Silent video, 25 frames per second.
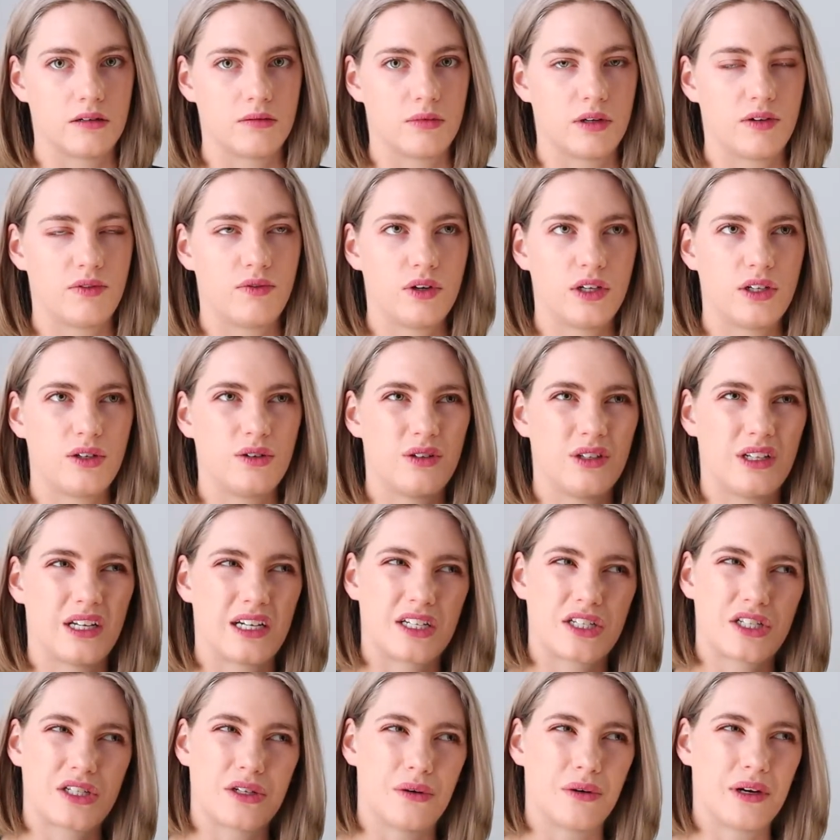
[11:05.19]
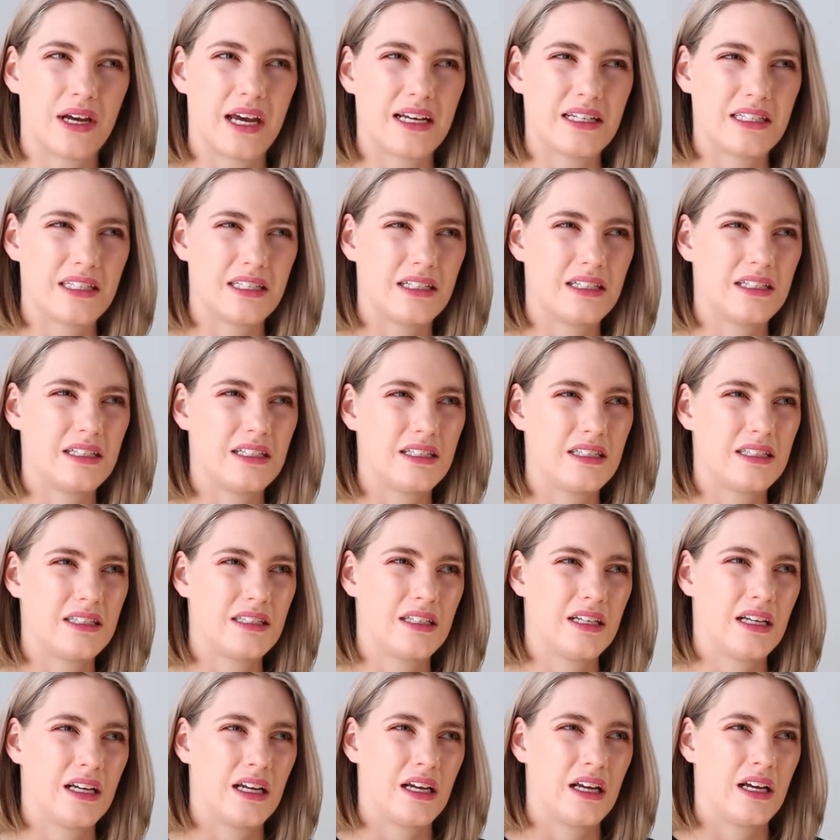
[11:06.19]
If we do like showcases
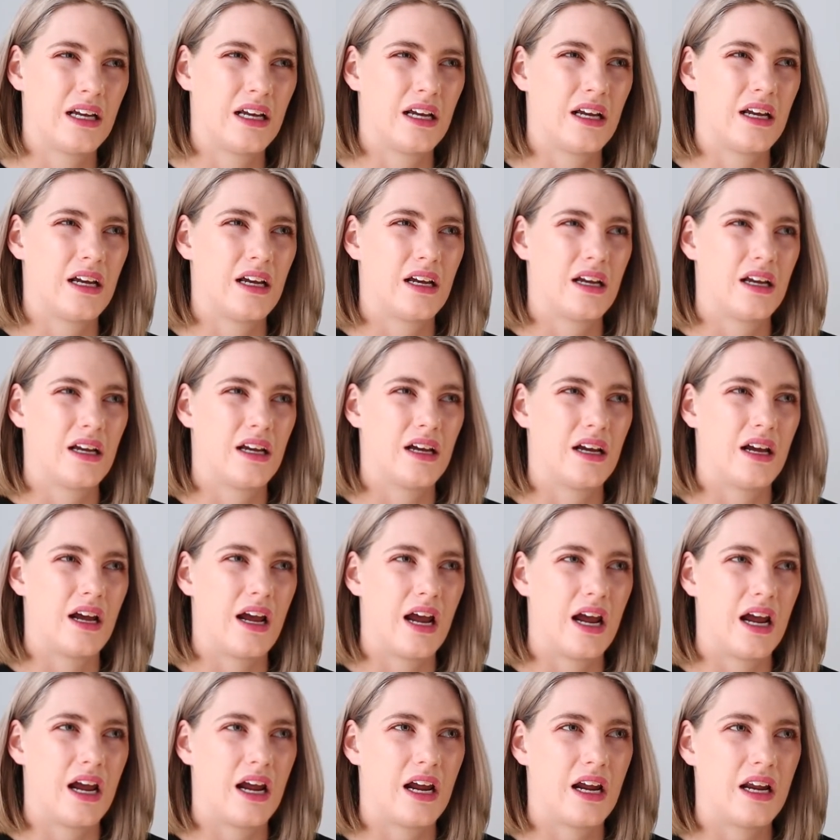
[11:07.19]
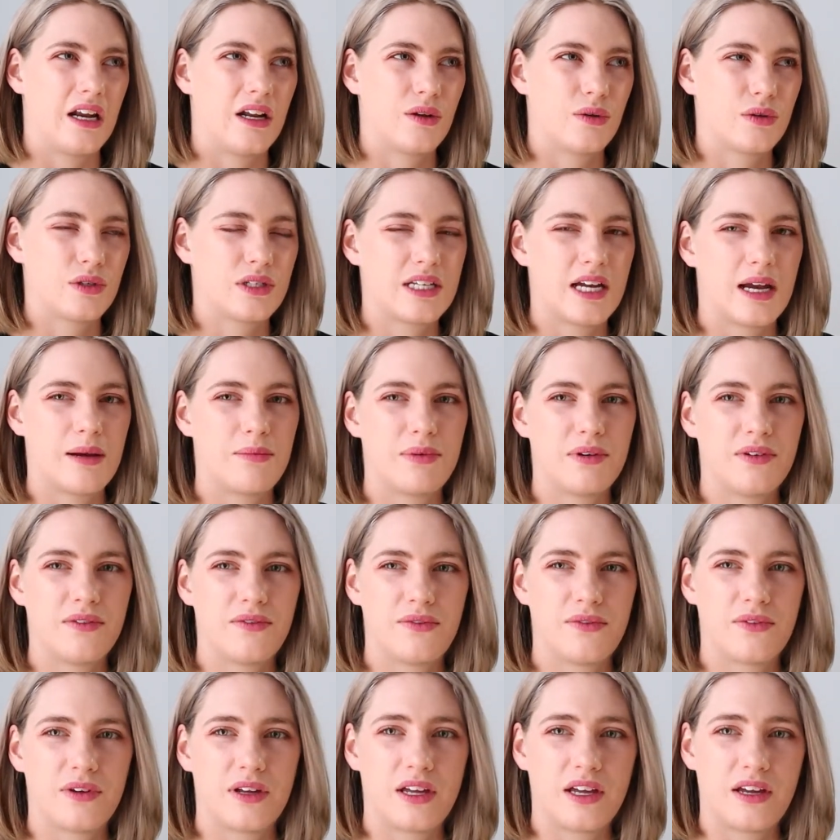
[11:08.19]
and those type
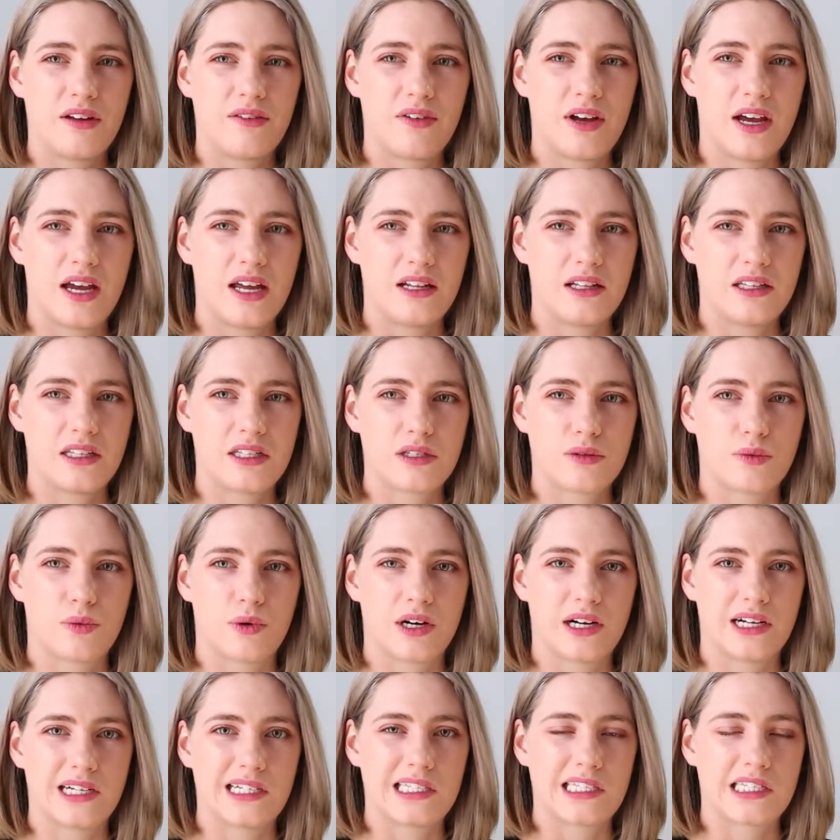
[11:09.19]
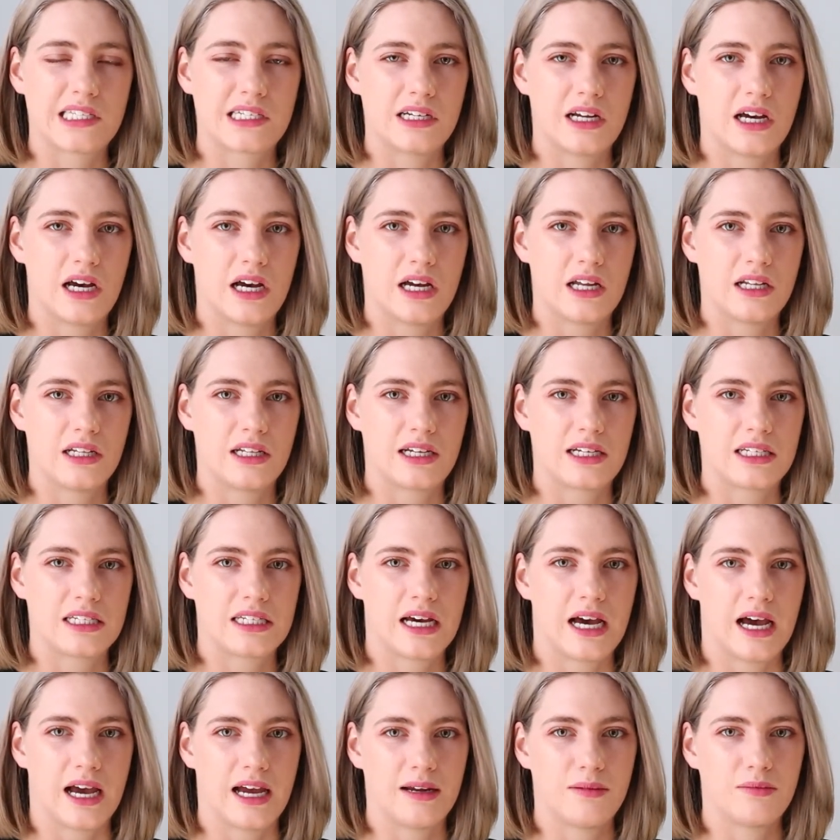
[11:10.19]
of events where it's not like
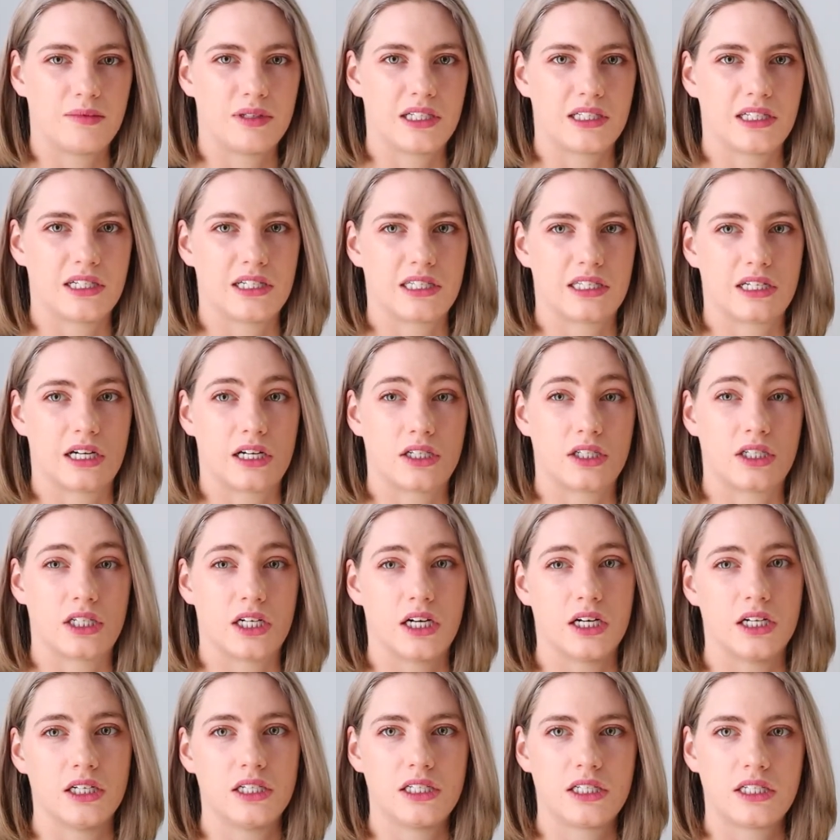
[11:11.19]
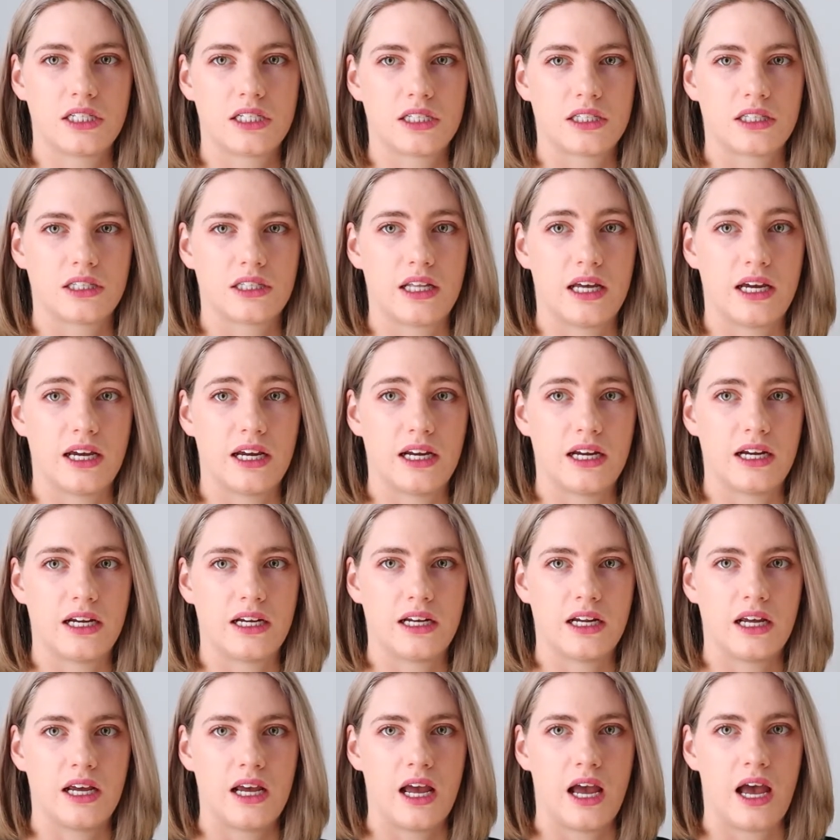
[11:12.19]
timed and it's not judged,
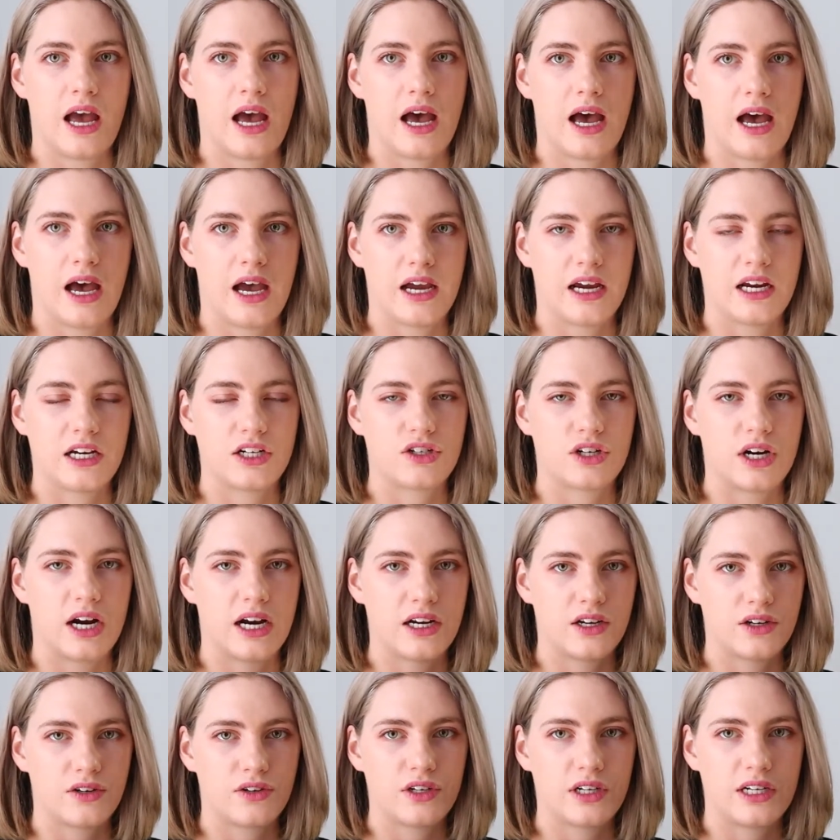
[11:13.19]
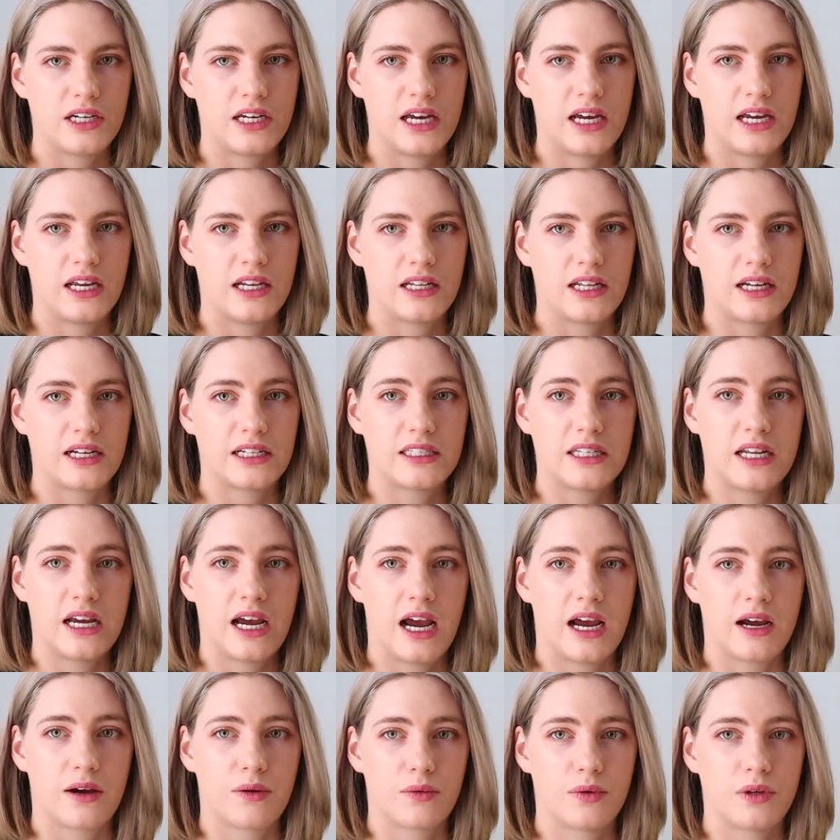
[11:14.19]
then I try to create like
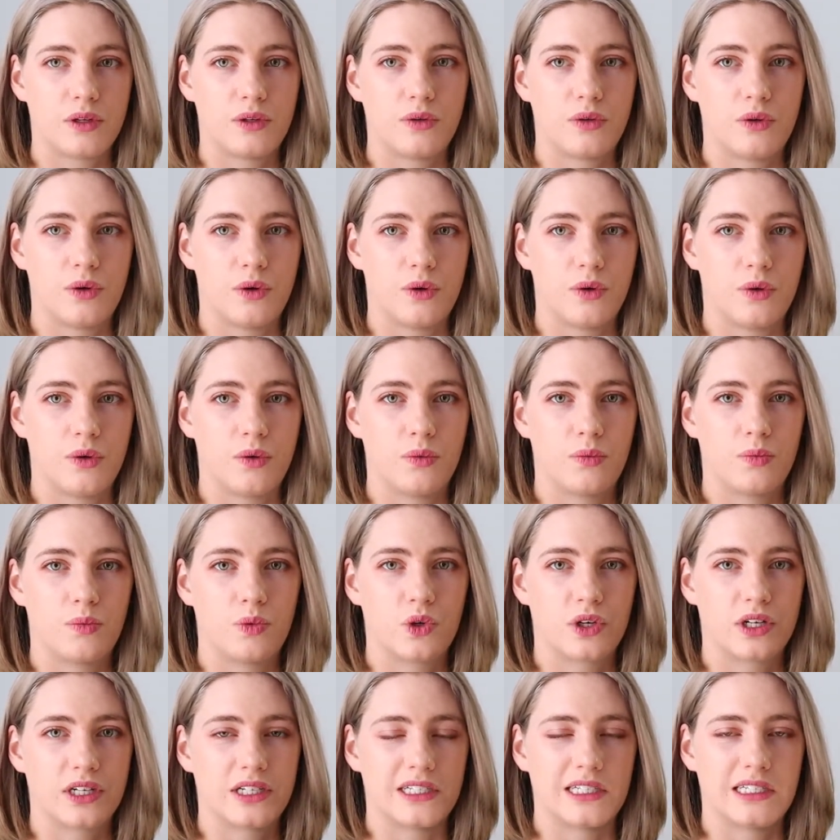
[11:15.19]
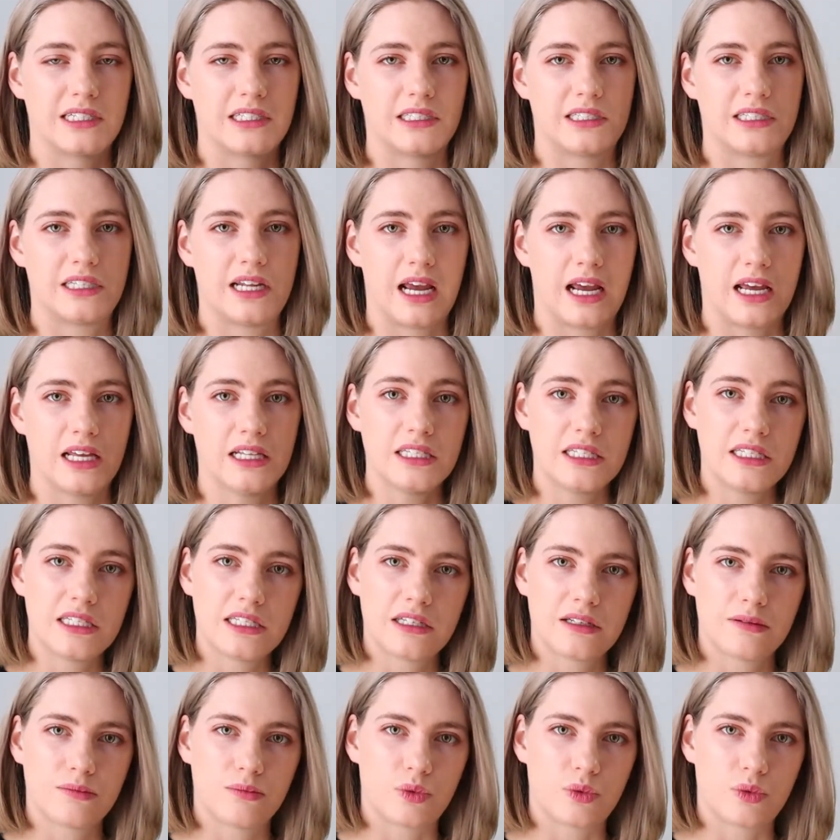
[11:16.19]
Taekwondo more dance